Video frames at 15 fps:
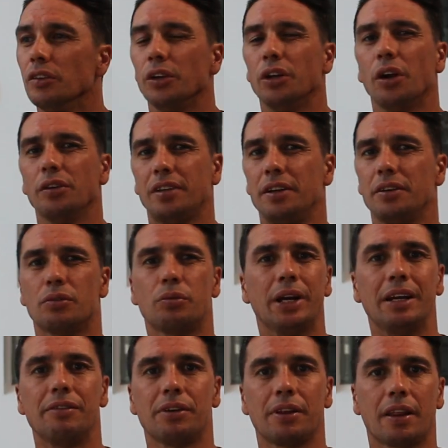So you don't tend to
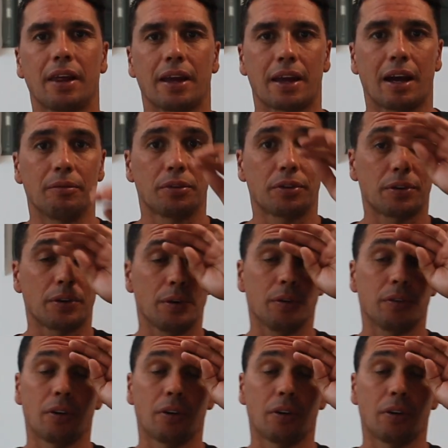read everything that comes through.